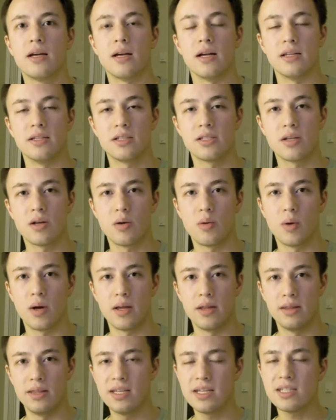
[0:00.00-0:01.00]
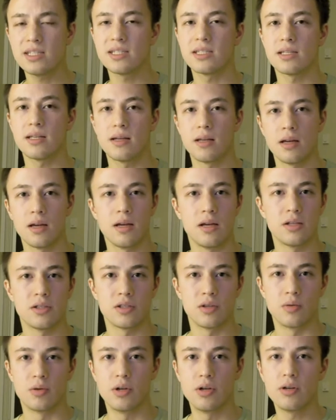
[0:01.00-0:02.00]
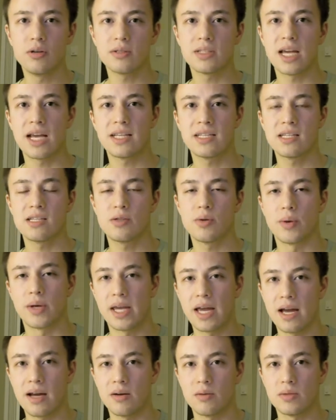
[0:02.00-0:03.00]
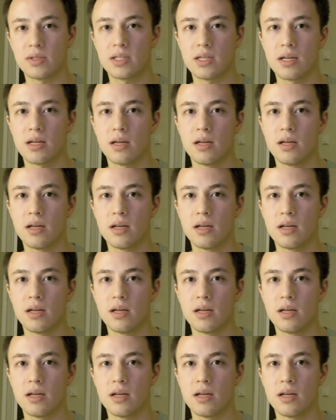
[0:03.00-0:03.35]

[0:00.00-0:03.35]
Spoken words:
And so Google takes into account